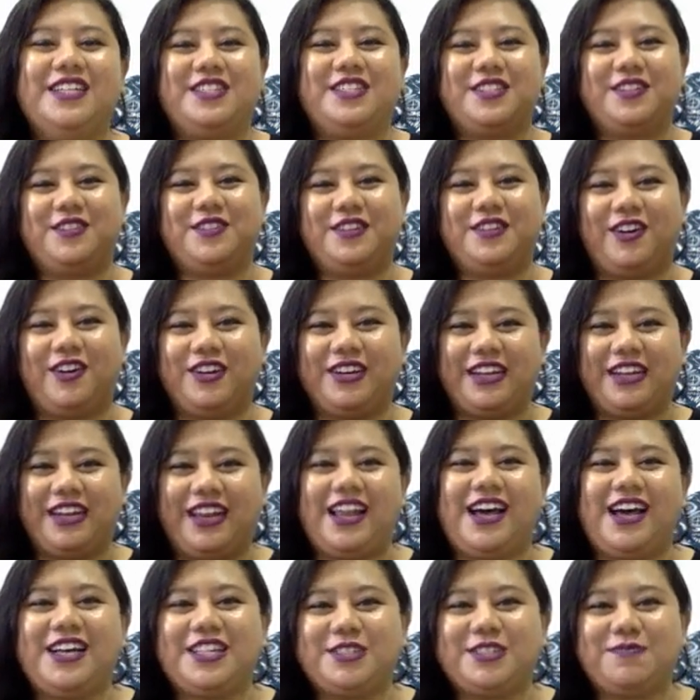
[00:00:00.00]
So on the
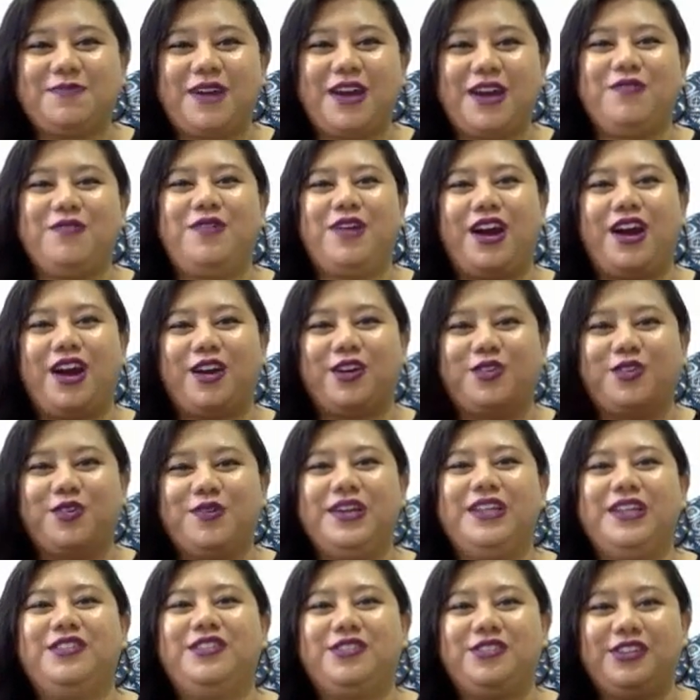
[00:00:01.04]
last part, we are
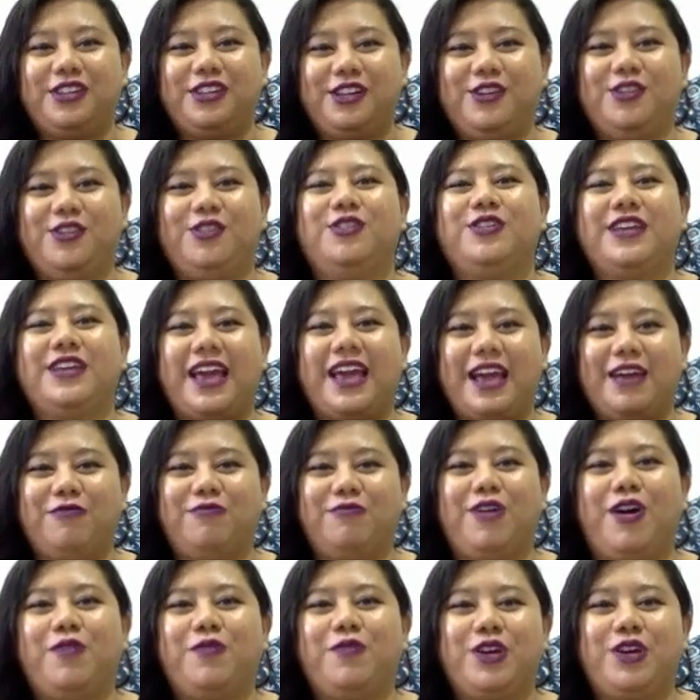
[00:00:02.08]
going to look
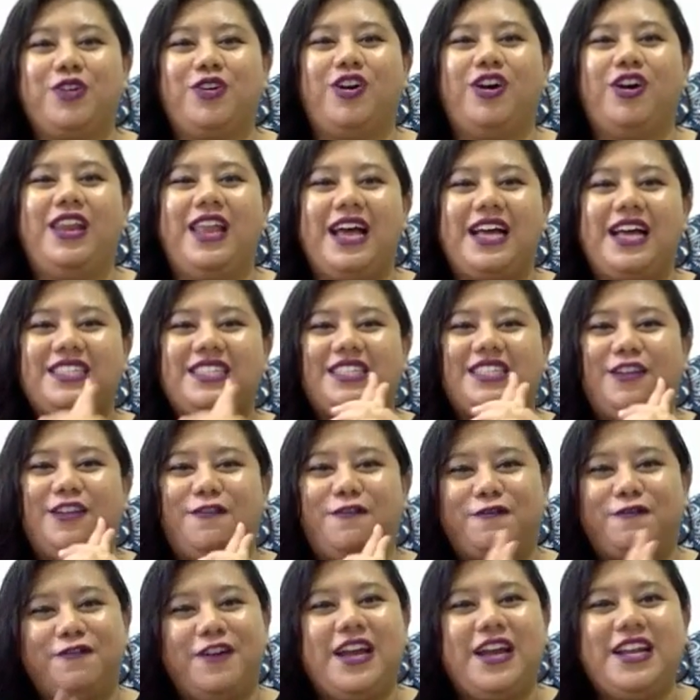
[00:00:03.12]
at what we call as
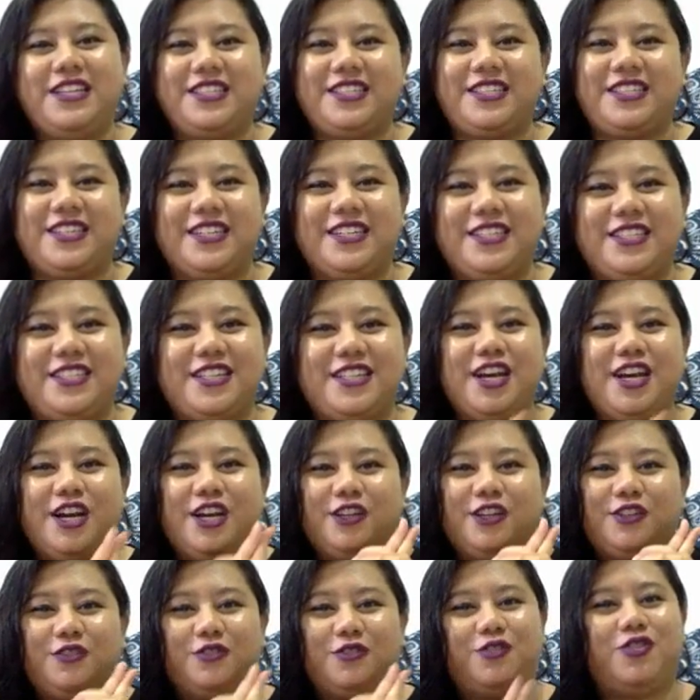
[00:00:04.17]
defenses
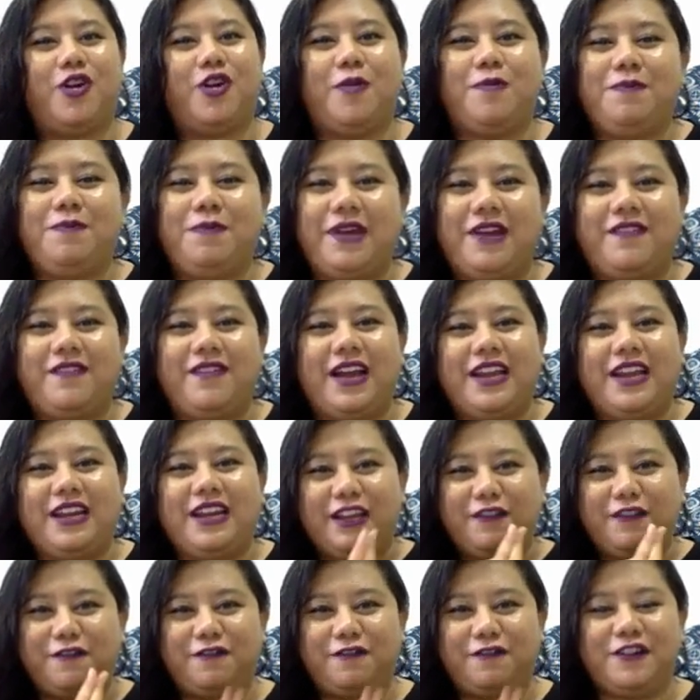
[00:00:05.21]
to
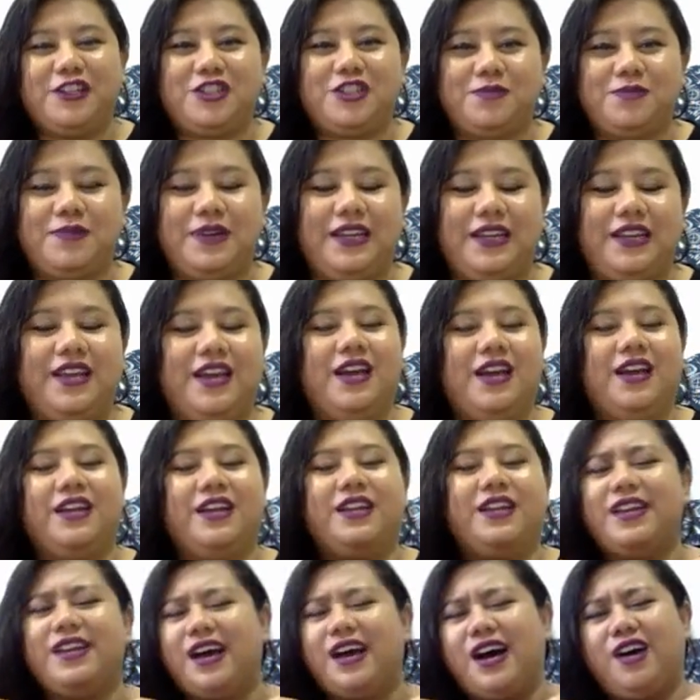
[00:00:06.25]
copyright infringement.
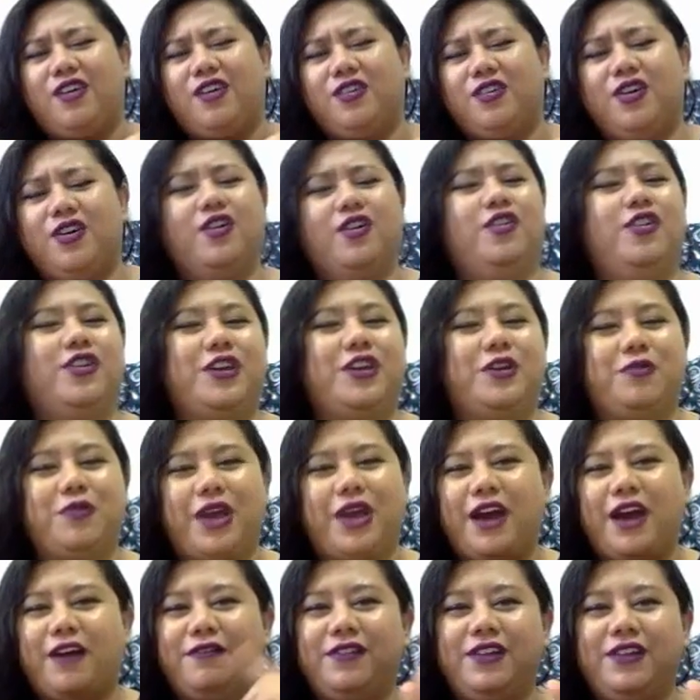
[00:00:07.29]
Now, okay, we
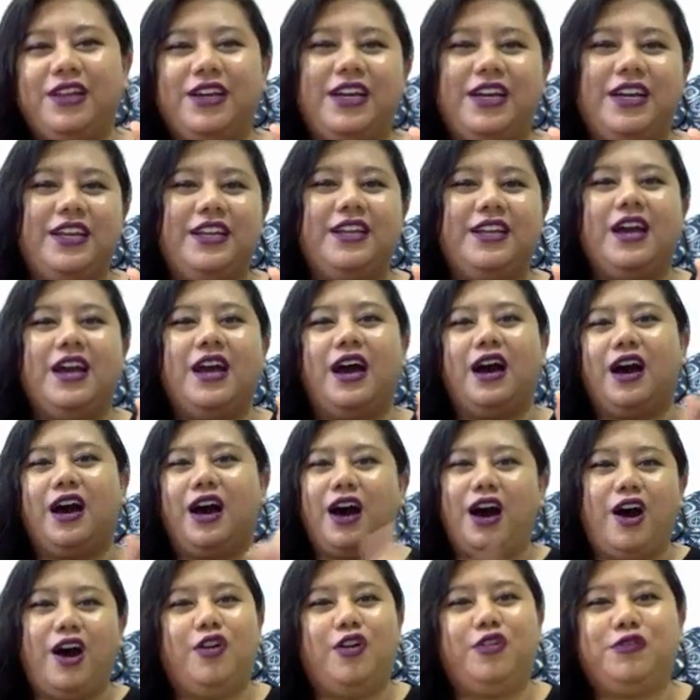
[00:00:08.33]
have learned
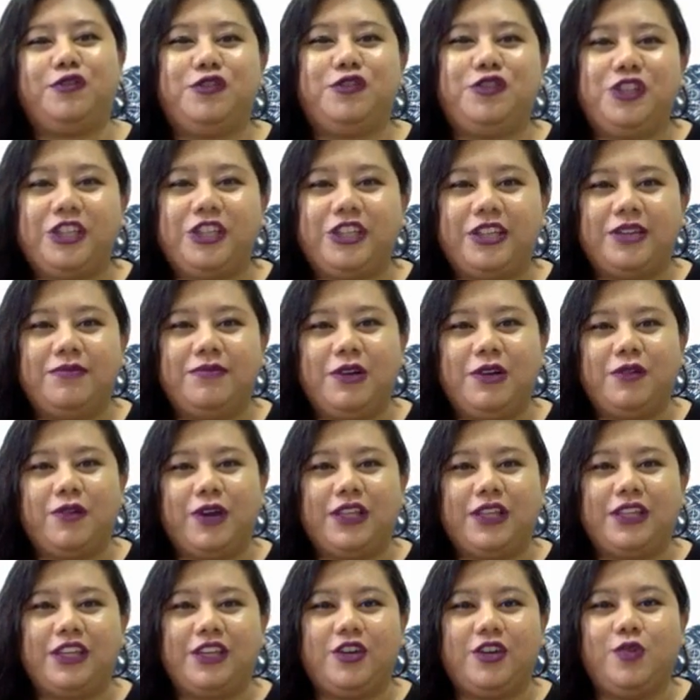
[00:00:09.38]
how we determine
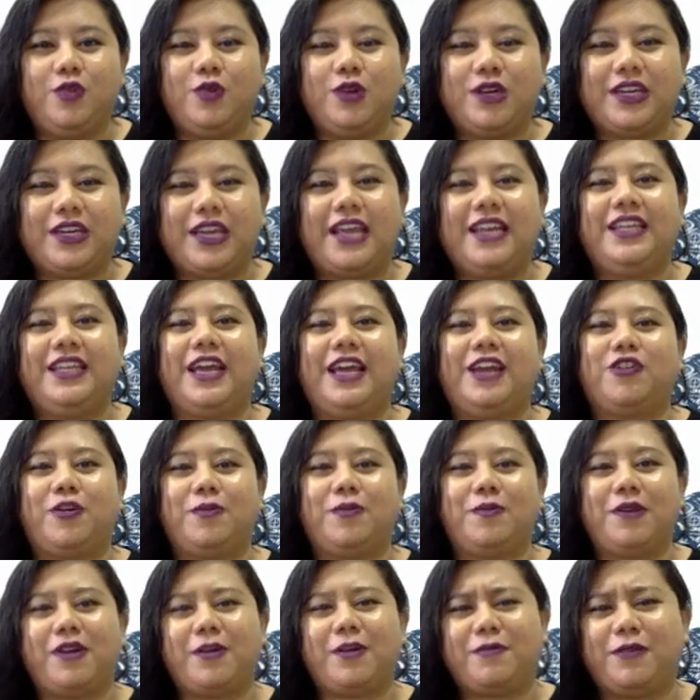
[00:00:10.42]
whether your work can get
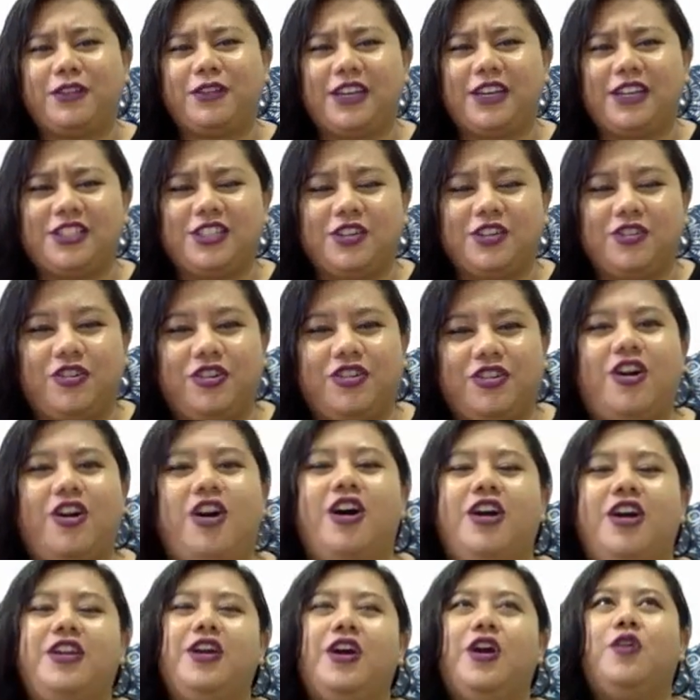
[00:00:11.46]
copyright protection or
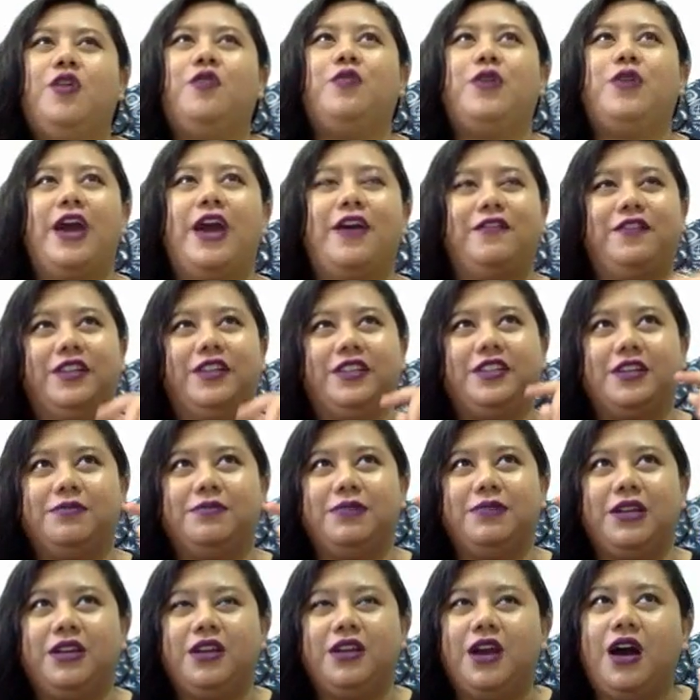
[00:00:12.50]
not. We have
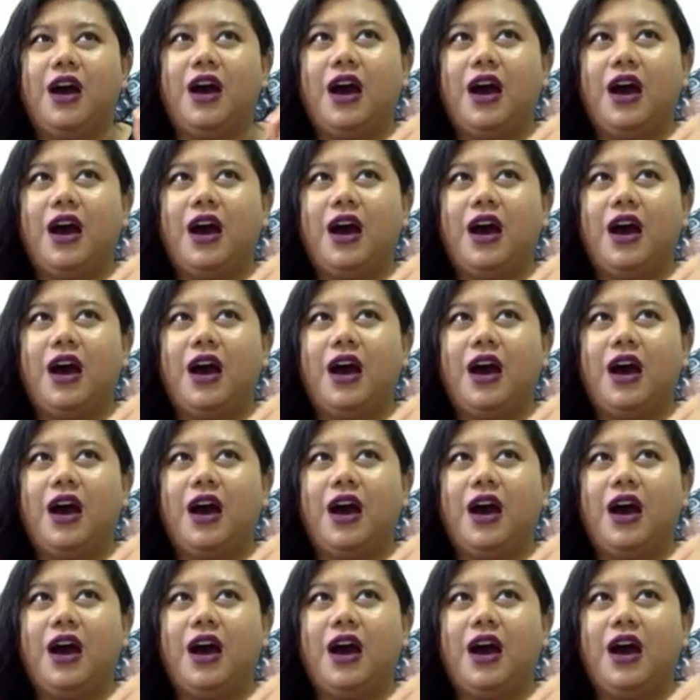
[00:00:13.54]
determined